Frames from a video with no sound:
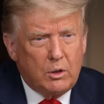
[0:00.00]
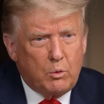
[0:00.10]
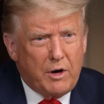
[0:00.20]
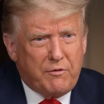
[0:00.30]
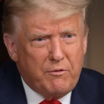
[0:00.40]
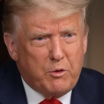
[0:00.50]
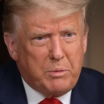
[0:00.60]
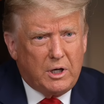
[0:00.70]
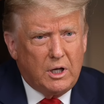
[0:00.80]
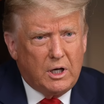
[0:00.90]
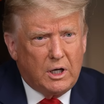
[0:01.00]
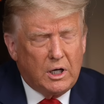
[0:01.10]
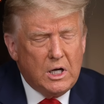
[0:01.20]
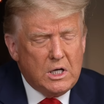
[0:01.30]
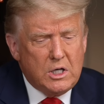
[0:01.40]
right from the beginning.
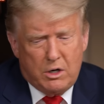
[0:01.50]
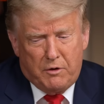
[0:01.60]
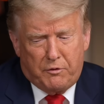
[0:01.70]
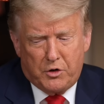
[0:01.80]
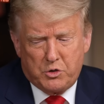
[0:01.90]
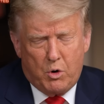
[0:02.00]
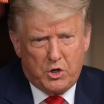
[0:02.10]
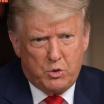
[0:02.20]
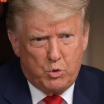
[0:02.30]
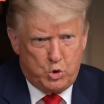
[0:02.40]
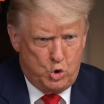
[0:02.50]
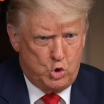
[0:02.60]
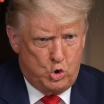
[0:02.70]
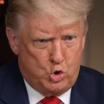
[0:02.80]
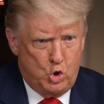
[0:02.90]
No, your first question was
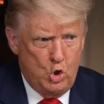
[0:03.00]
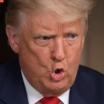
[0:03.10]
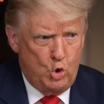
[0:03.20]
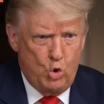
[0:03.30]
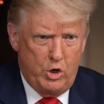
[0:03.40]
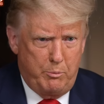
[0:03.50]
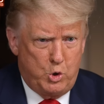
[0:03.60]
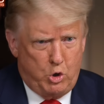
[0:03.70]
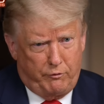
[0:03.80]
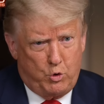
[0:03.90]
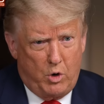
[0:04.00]
this is going to be tough